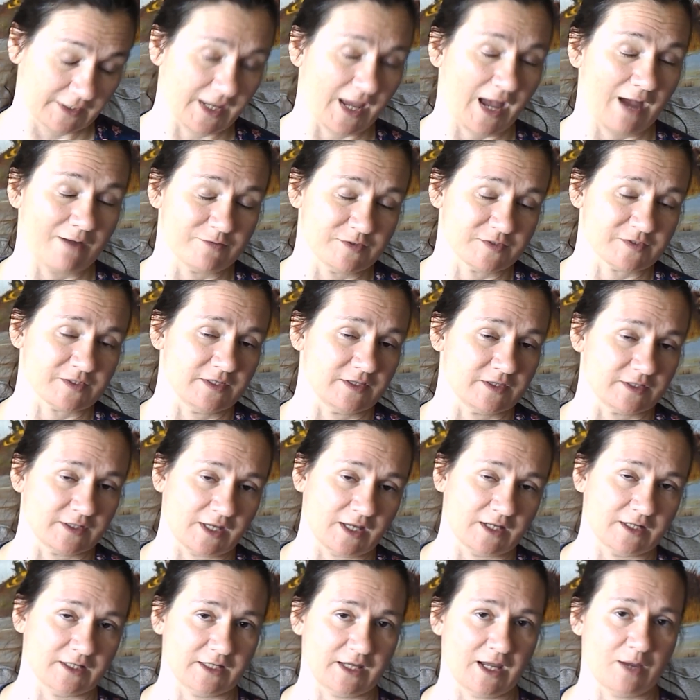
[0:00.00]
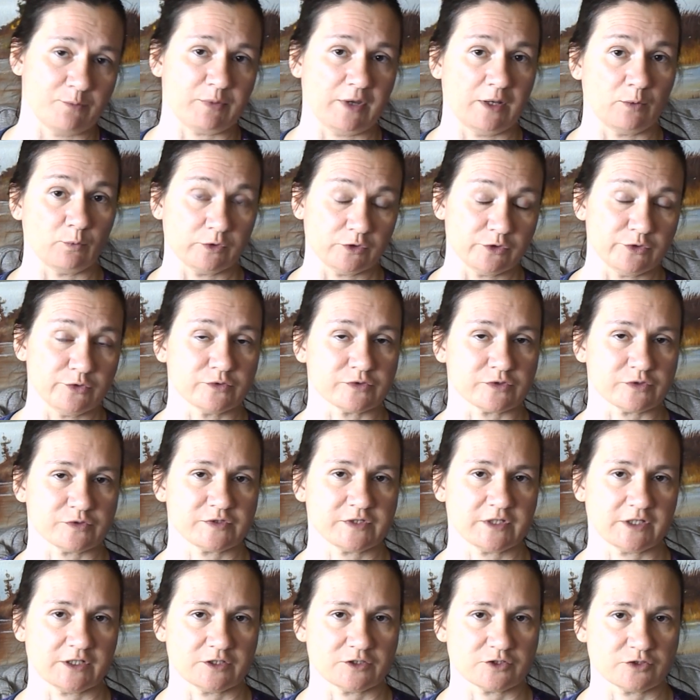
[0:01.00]
Obviously the Kennedy campaign would lose those
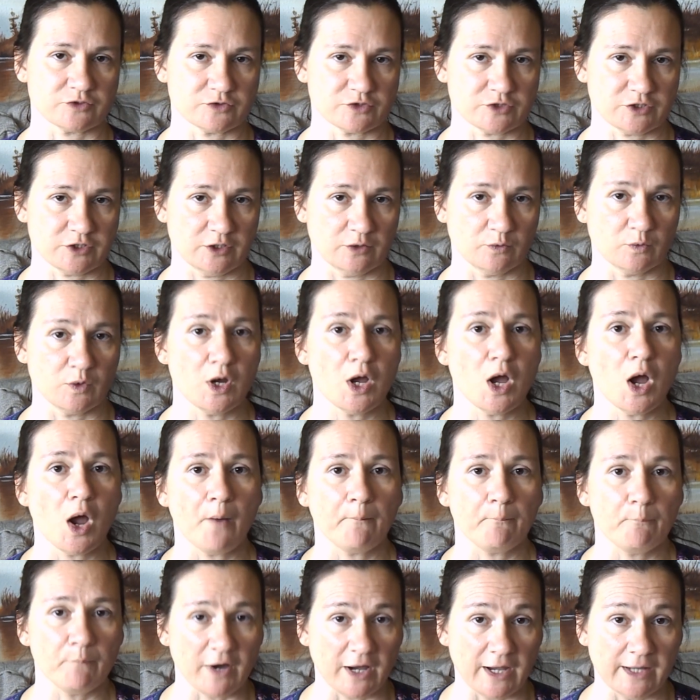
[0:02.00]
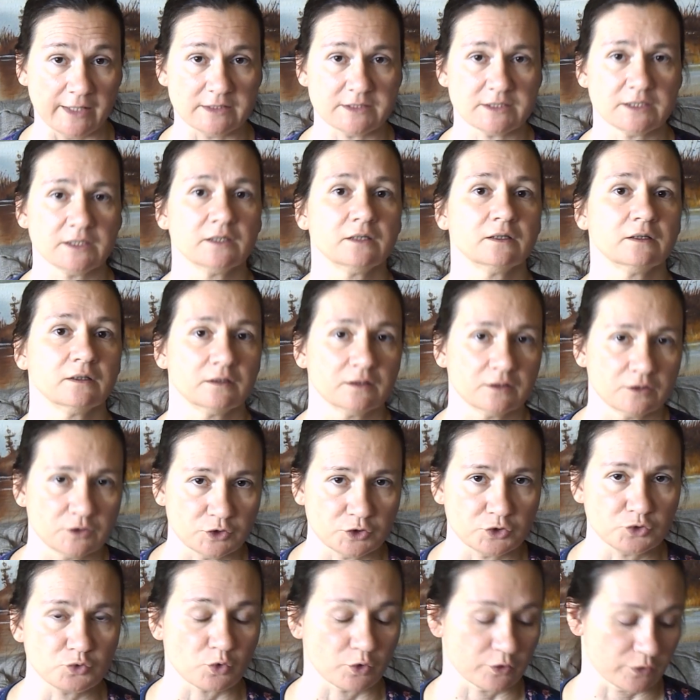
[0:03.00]
signatures too, but
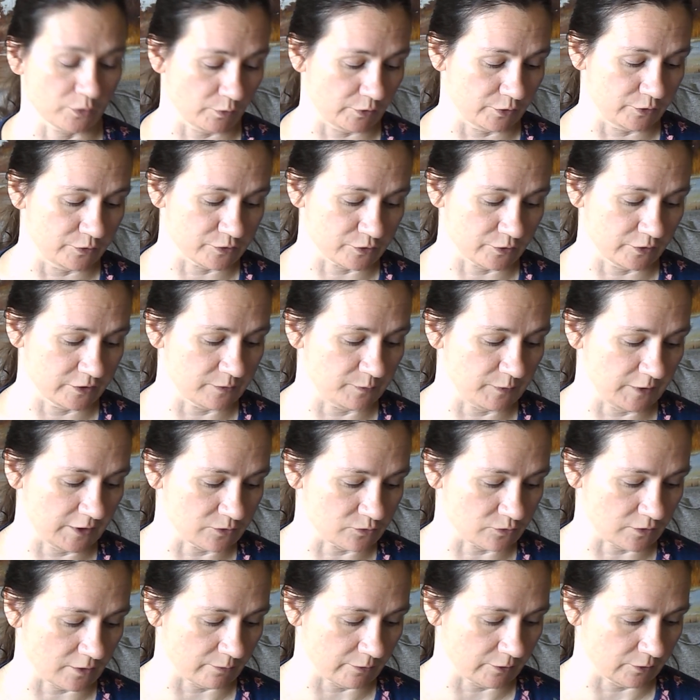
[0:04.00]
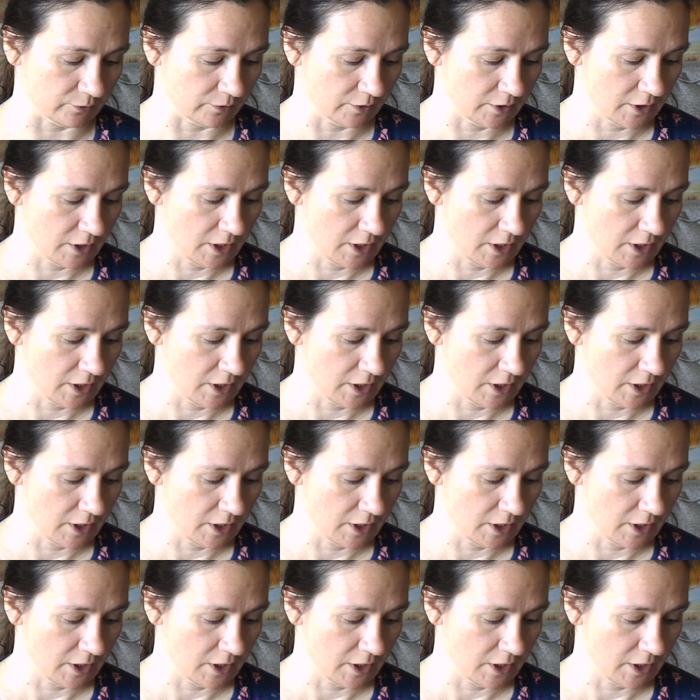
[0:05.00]
you're the one who's going to be in trouble.